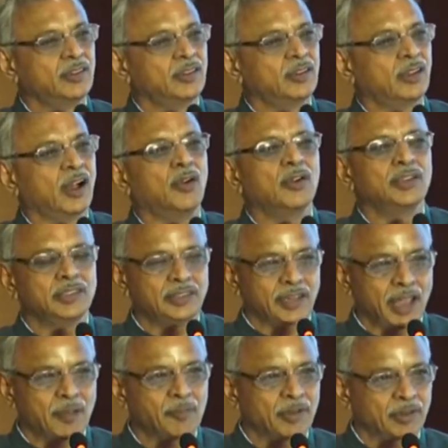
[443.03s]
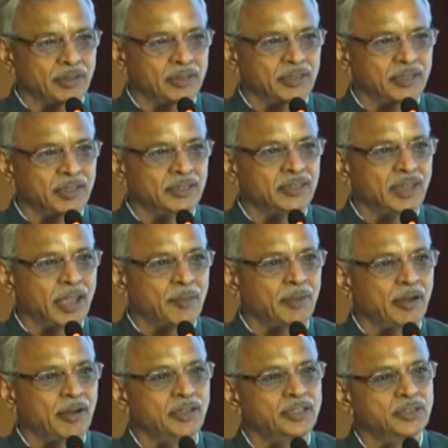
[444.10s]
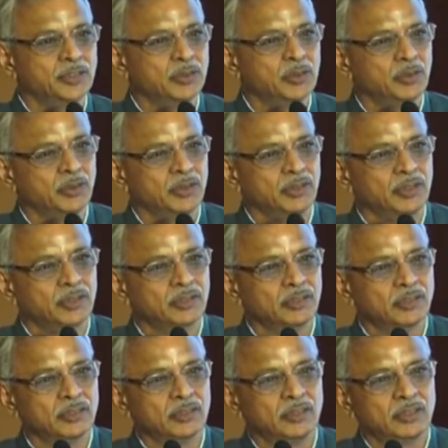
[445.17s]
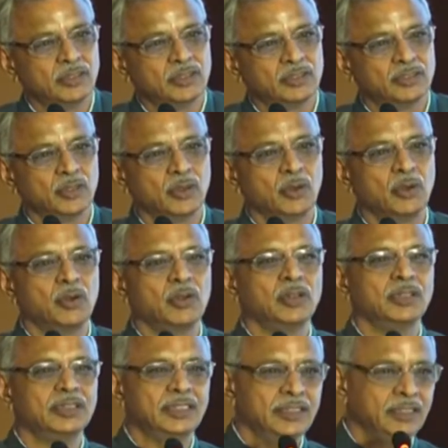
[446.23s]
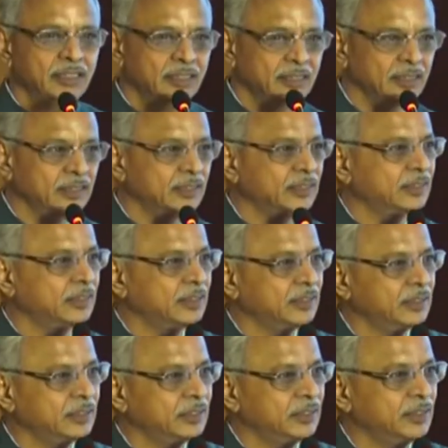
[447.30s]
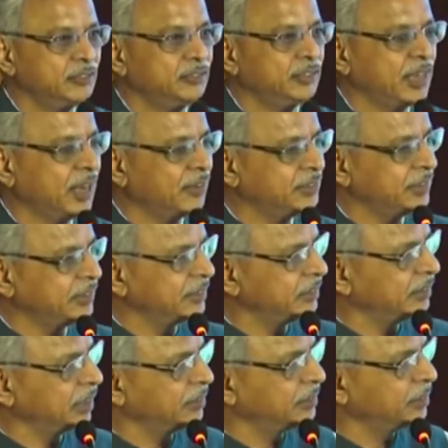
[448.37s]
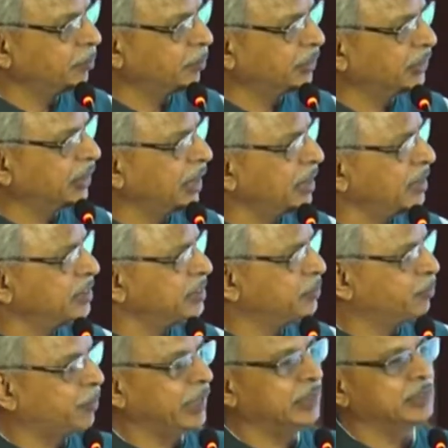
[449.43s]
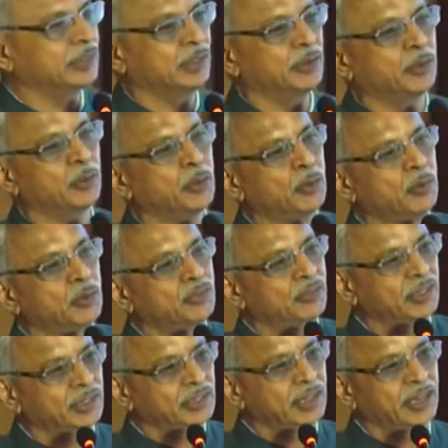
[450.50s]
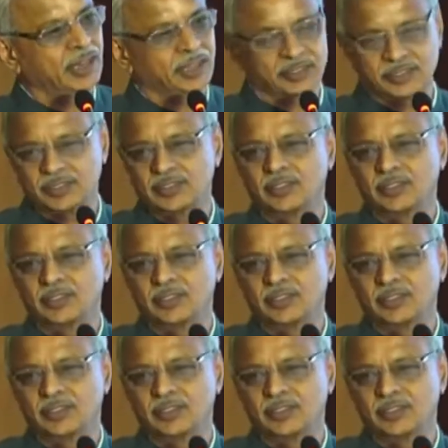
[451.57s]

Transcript: How does it happen? It doesn't happen on its own. So if you have that is the precise space and role for the edX.